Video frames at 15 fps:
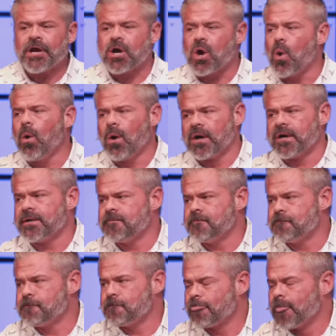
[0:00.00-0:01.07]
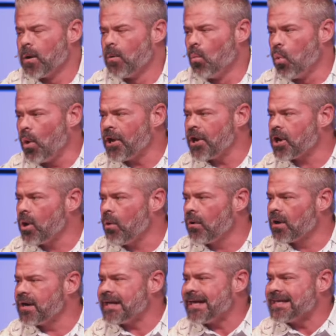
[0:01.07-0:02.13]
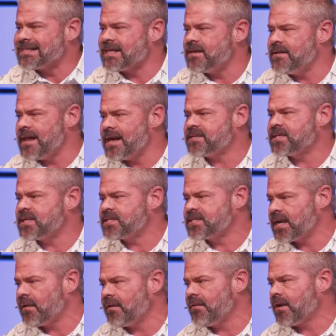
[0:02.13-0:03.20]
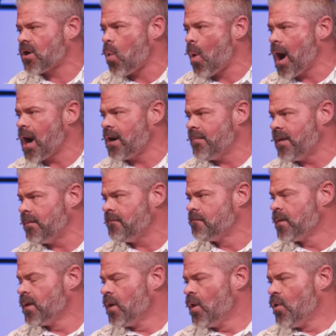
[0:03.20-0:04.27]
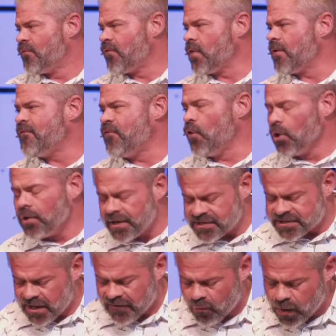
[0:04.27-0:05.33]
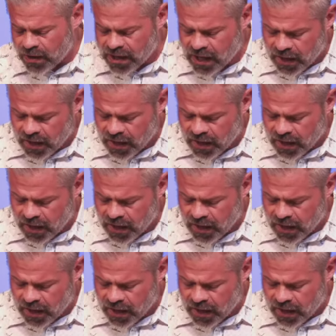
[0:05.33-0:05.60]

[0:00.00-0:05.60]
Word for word: accord, one accord is a necessary requirement for the fullness of what